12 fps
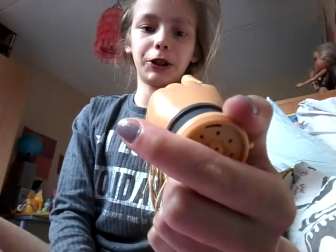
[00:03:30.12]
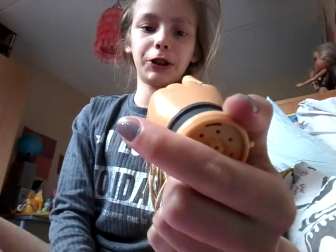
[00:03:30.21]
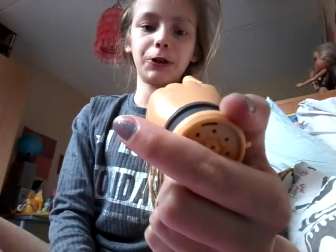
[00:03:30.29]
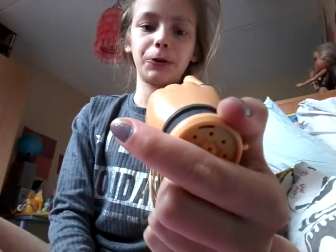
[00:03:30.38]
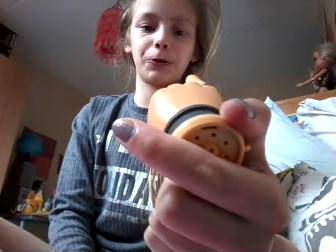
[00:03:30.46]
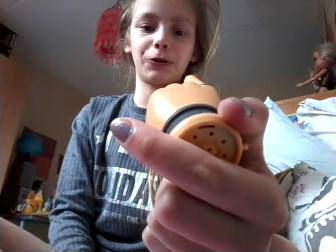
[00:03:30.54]

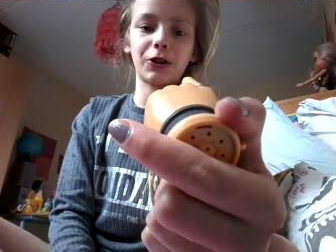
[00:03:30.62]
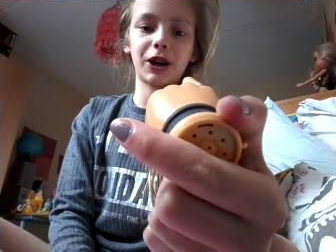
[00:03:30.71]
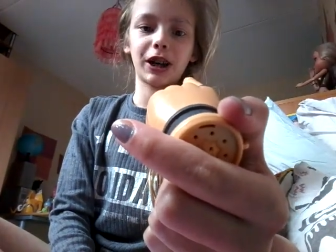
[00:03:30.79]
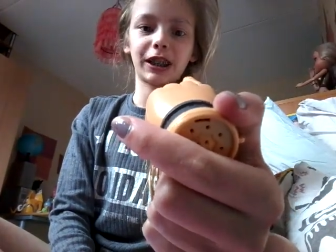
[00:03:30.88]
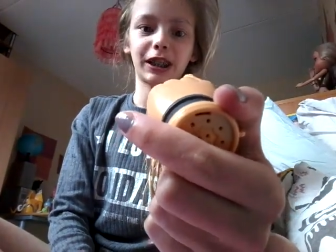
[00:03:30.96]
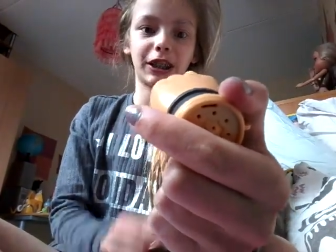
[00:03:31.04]
You
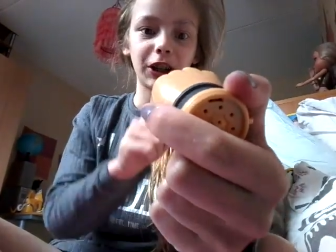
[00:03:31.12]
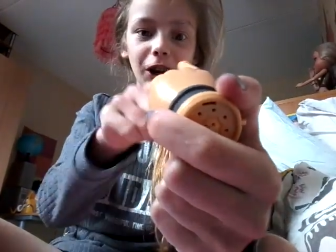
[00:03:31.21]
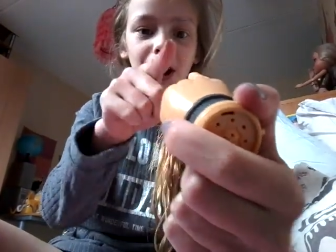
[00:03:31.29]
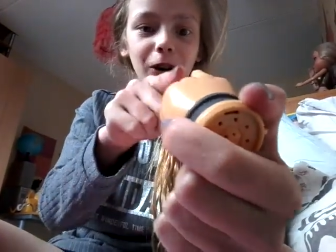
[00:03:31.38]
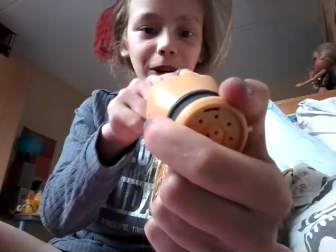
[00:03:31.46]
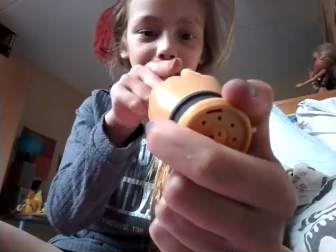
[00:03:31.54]
fart.
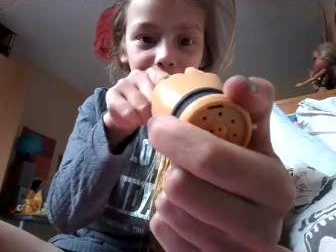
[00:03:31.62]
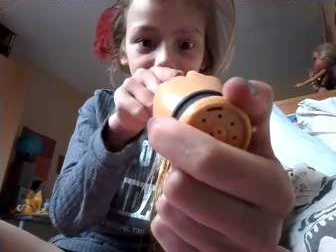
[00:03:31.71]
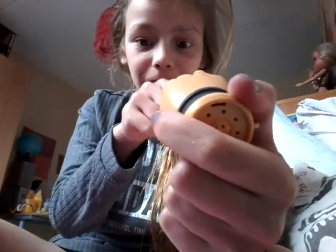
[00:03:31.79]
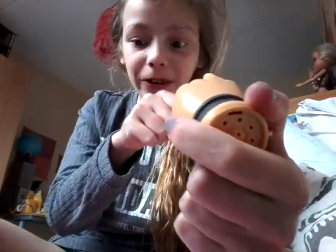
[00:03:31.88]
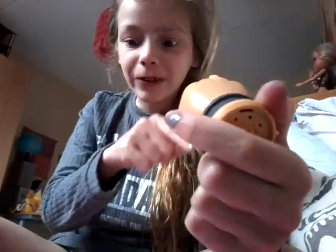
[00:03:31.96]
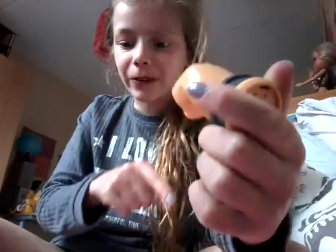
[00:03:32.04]
No,
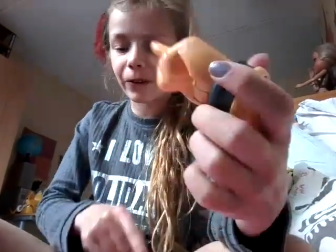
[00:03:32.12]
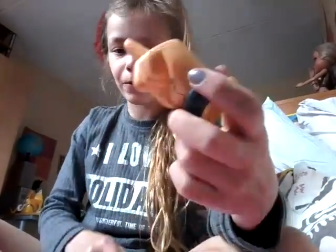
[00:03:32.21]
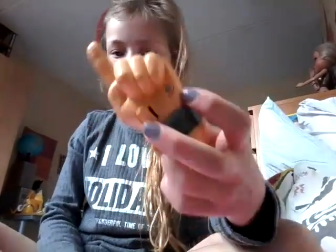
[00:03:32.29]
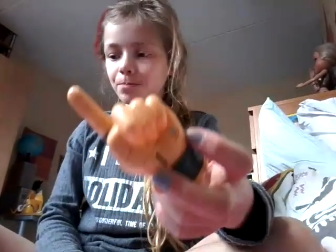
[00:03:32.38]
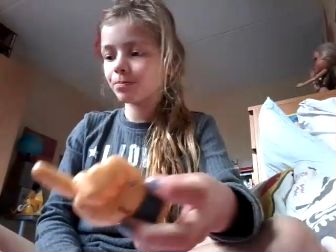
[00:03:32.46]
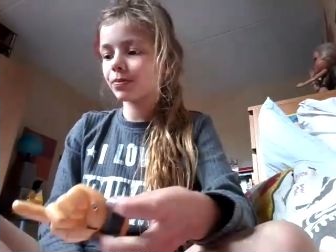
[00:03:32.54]
you!
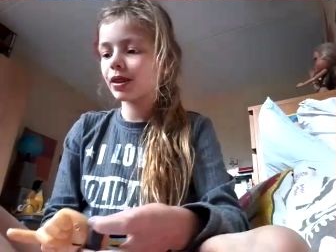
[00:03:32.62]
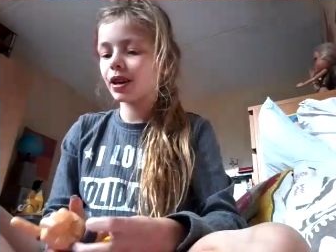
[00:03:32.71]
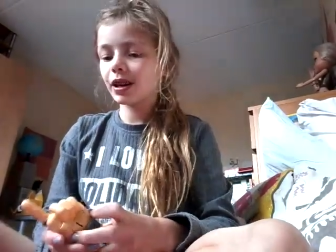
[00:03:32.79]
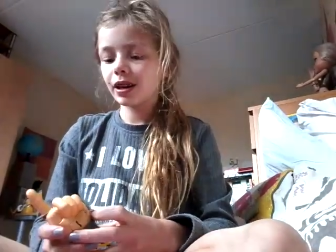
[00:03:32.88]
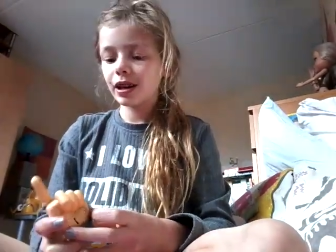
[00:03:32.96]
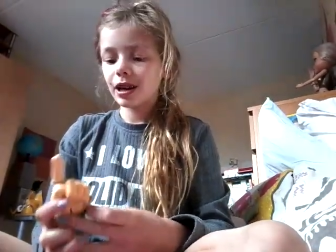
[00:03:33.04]

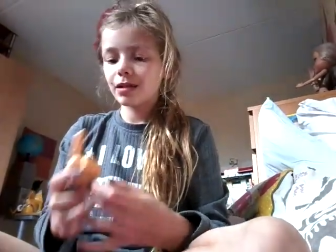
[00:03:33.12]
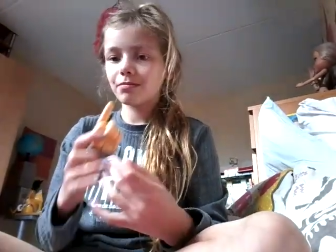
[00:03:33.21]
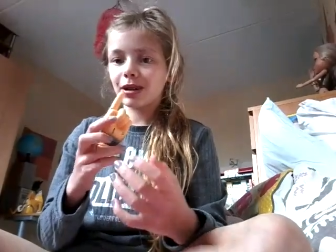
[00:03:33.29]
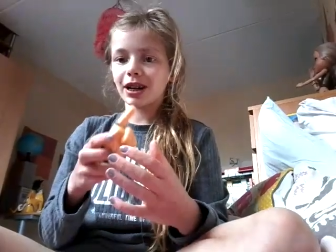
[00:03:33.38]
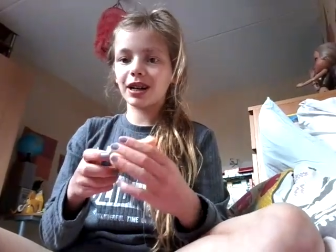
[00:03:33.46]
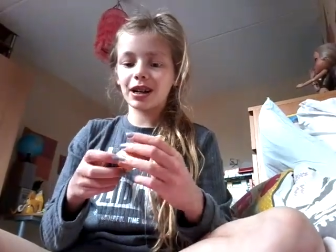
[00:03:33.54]

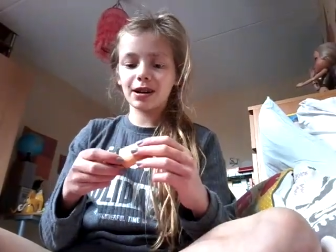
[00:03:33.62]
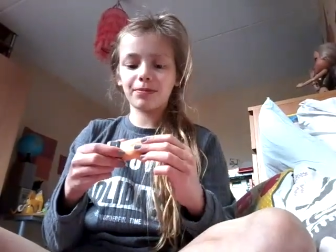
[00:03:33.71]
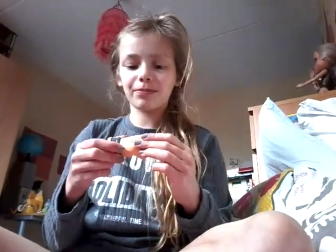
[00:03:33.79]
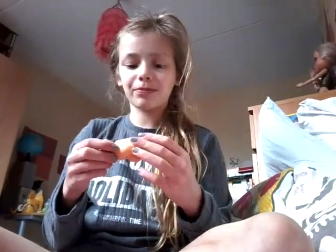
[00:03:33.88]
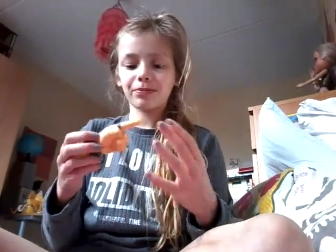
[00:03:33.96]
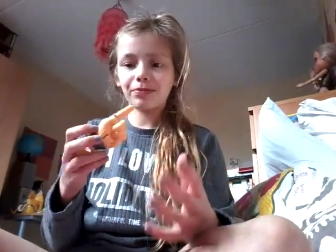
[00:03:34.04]
But,